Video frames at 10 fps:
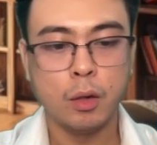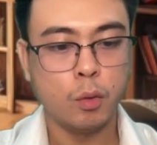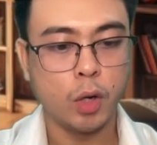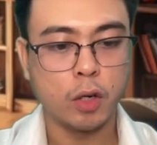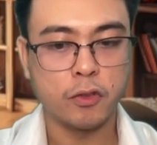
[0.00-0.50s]

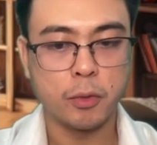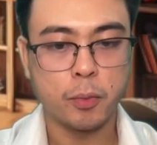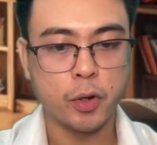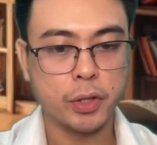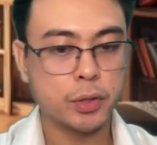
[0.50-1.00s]
1 over
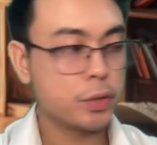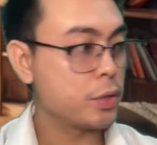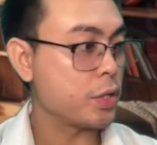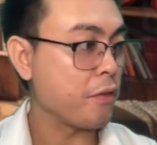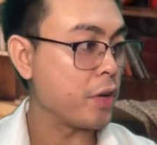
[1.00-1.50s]

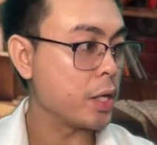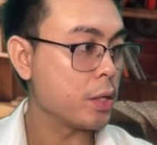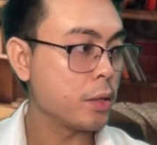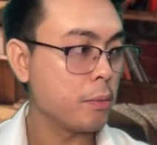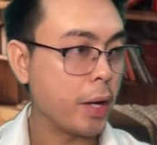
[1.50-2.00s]
0.7
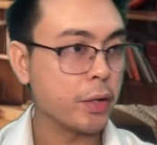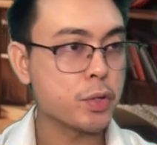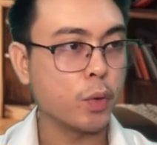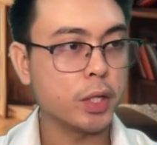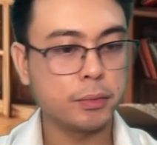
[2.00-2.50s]

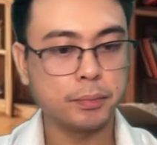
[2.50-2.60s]
minus 1.